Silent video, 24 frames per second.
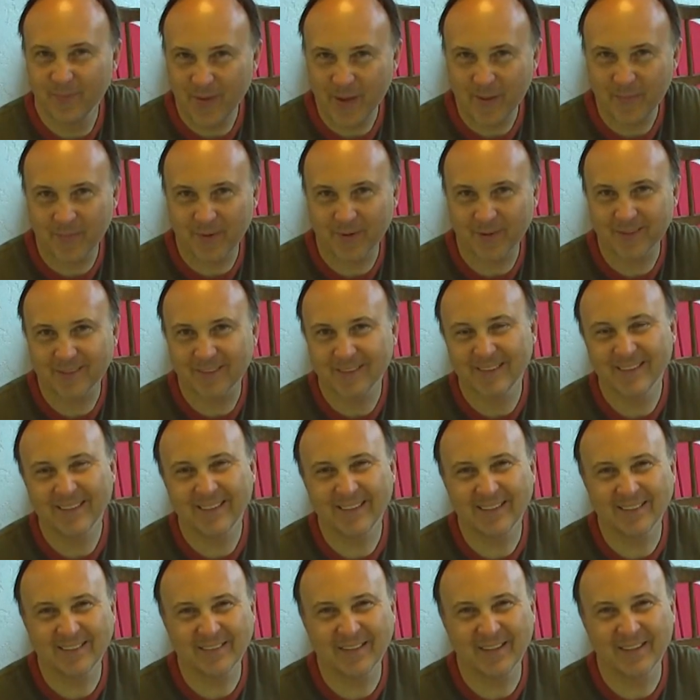peppers
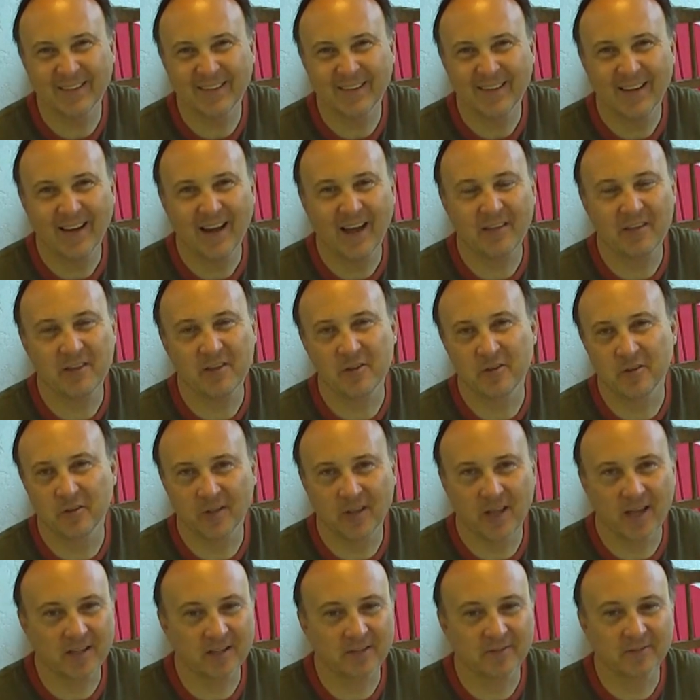in there, I think
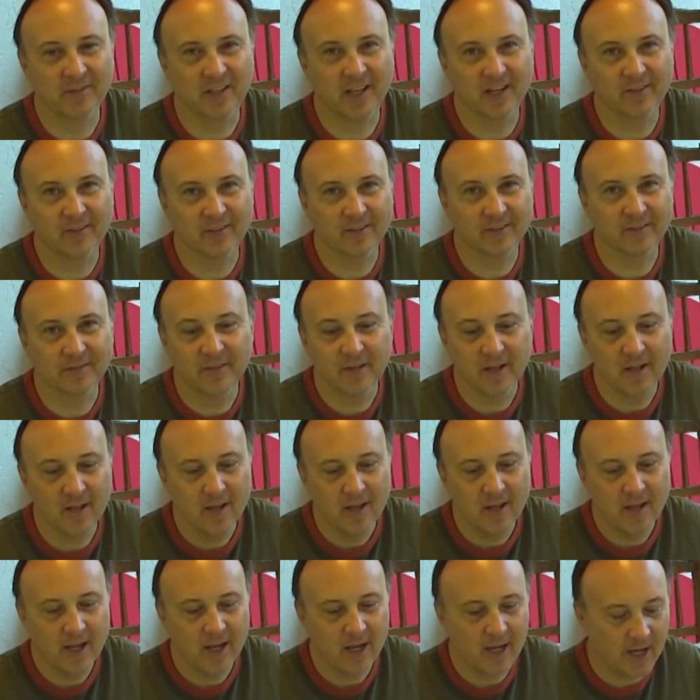you'll like the flavor.
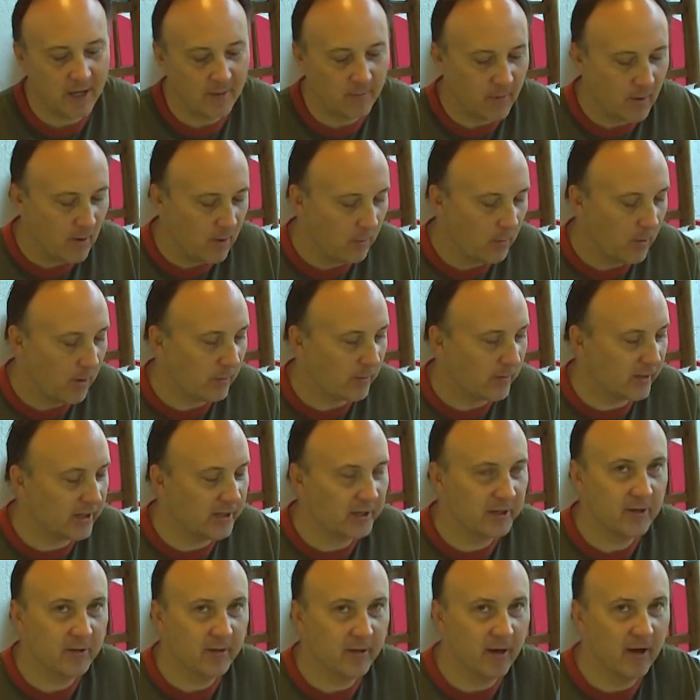What we're
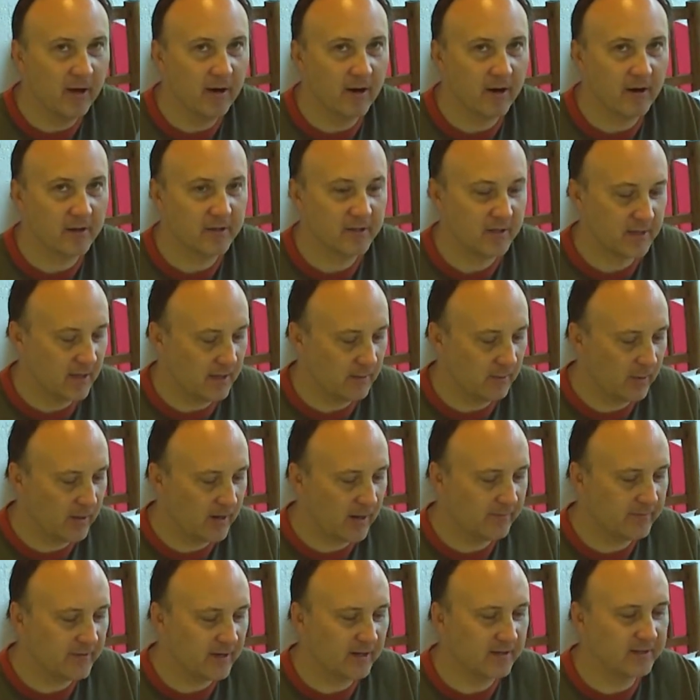going to do in ours, and
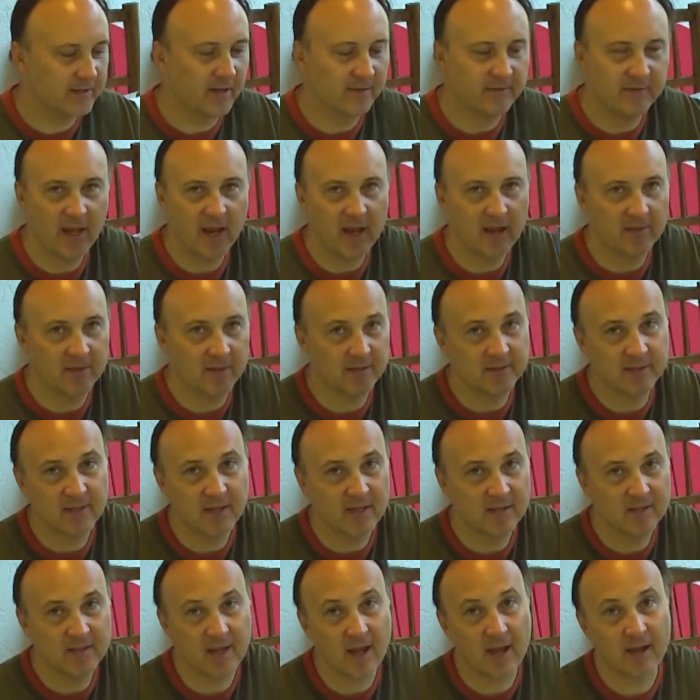what I've done is I've taken the
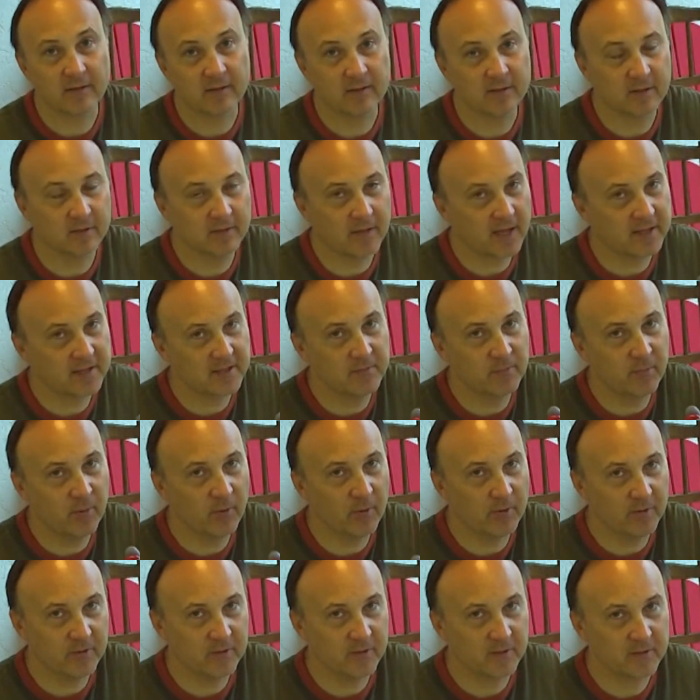seeds out, so that's
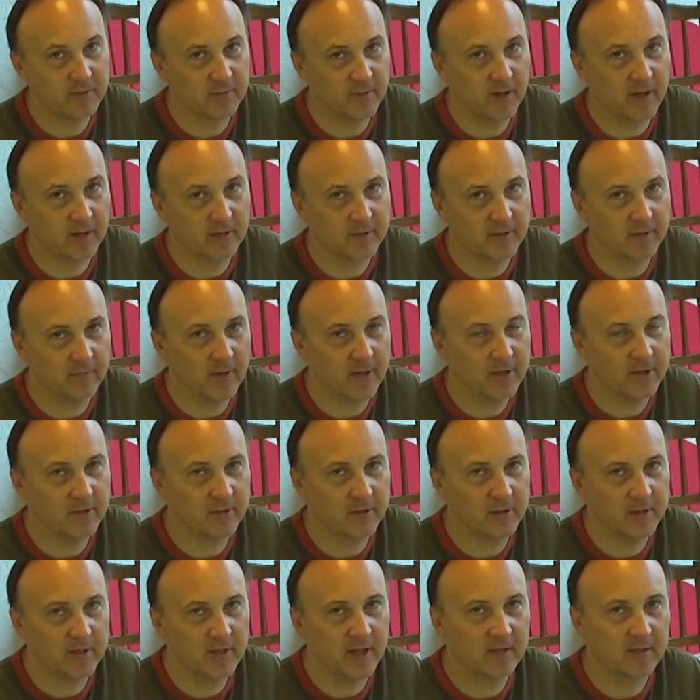important as well. So make
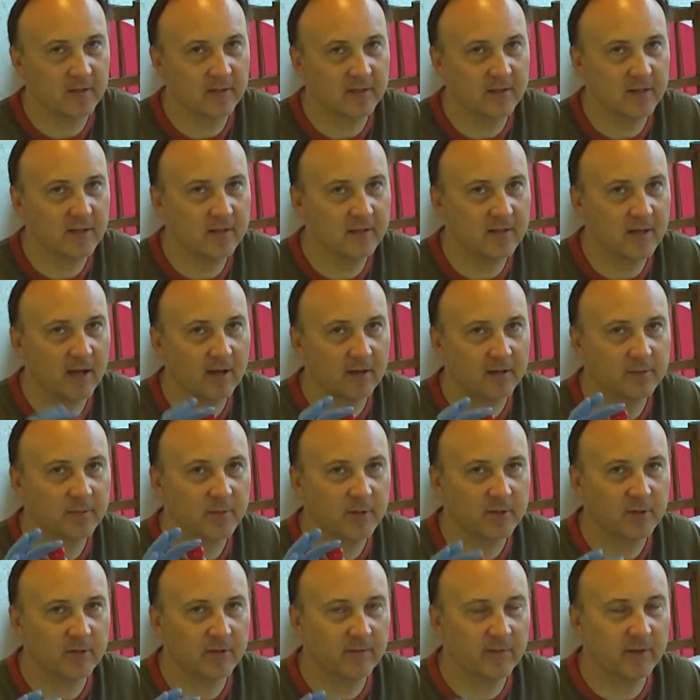sure you take the seeds out,
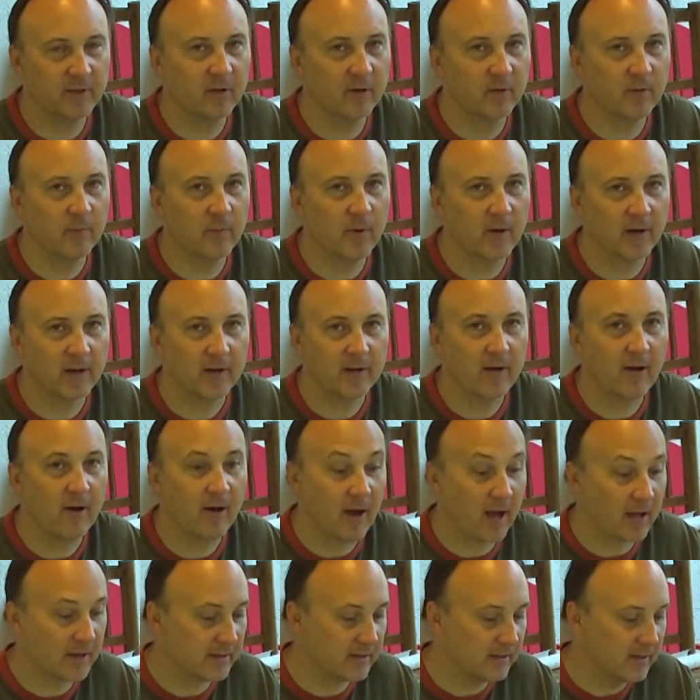especially if you don't want it
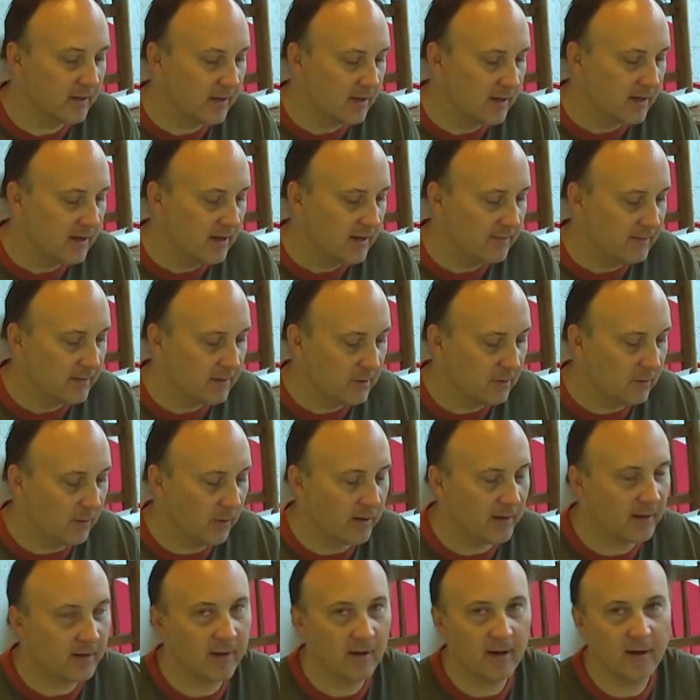hot. If you do
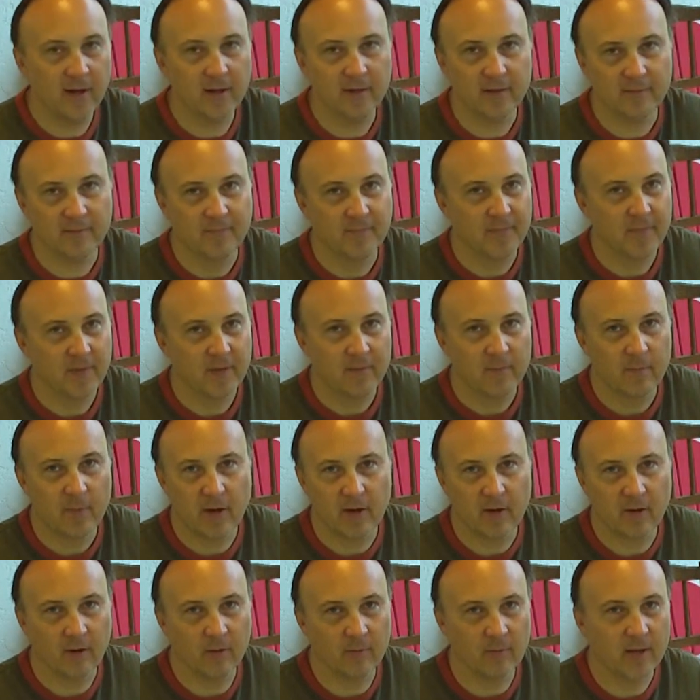want it hot,
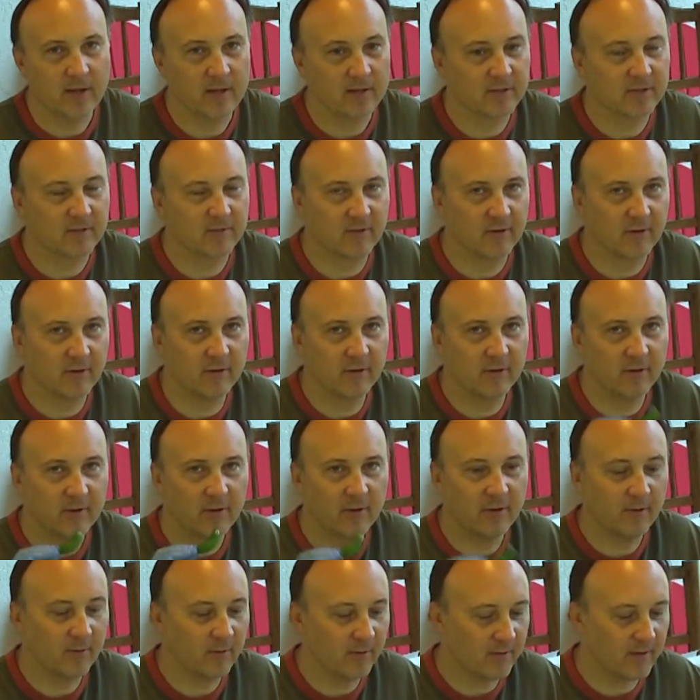by all means, throw
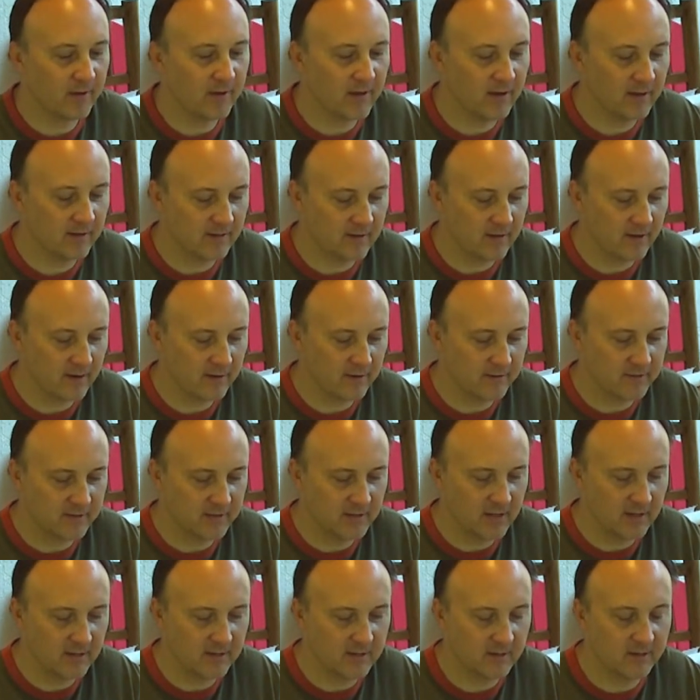the whole thing in there,
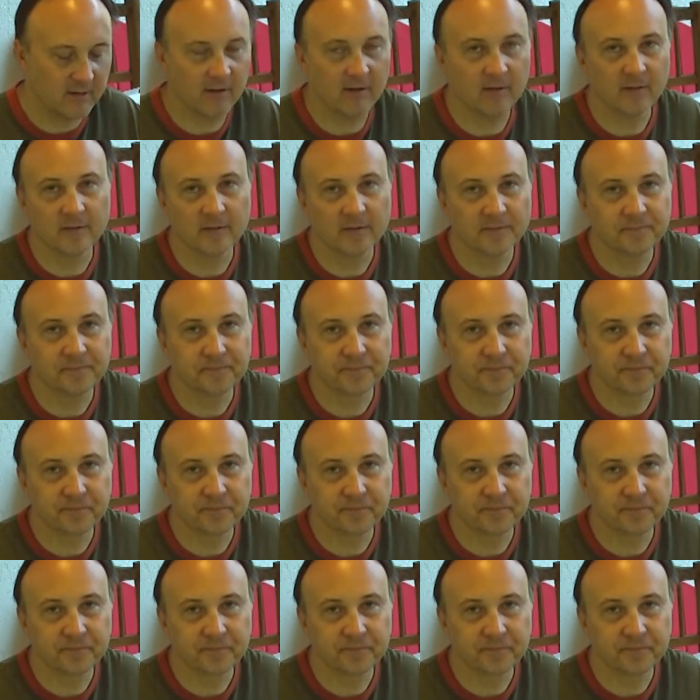seeds and all.